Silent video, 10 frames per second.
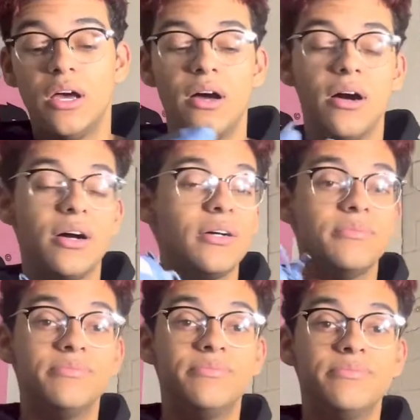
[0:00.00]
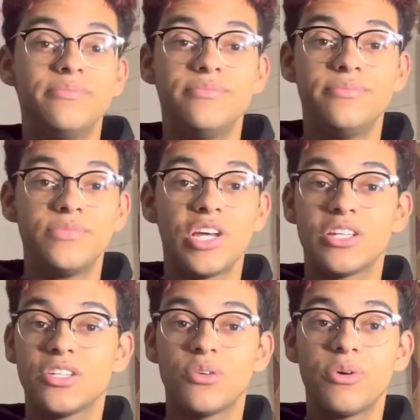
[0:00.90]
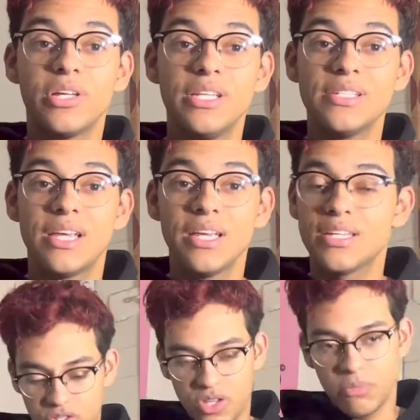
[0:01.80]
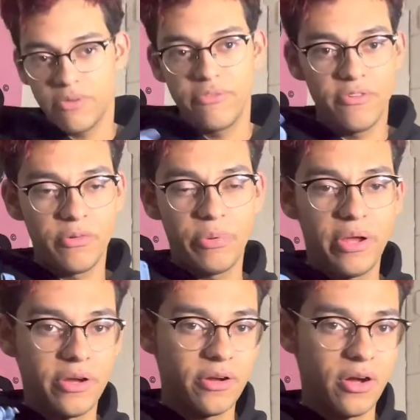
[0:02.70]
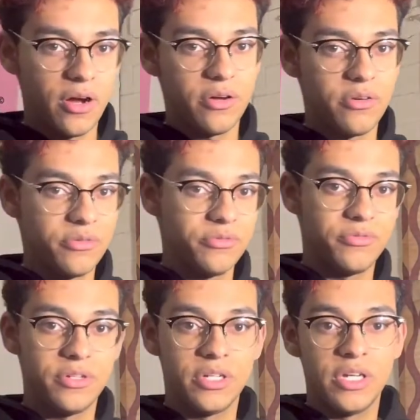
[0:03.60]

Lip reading: I can start wearing these again, because these are like my favorite pair of